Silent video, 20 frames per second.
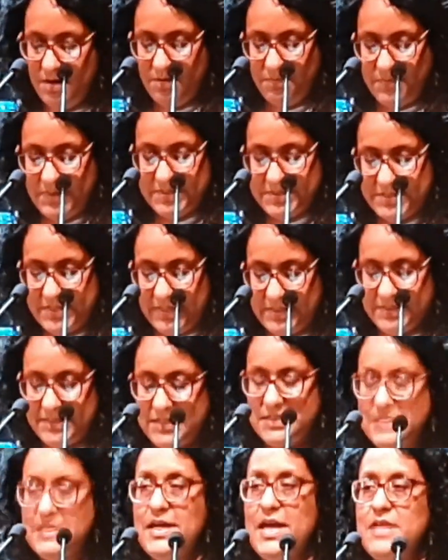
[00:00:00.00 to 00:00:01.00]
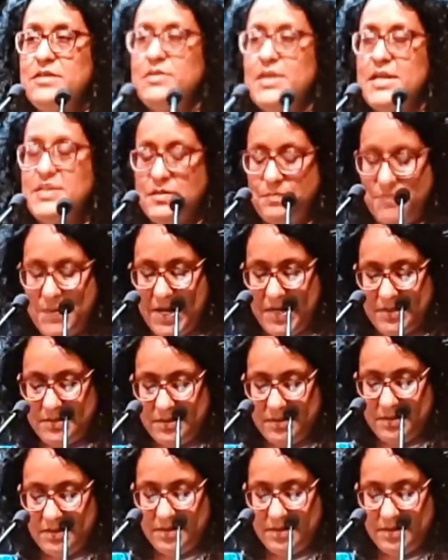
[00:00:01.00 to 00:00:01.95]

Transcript: with dignity and respect.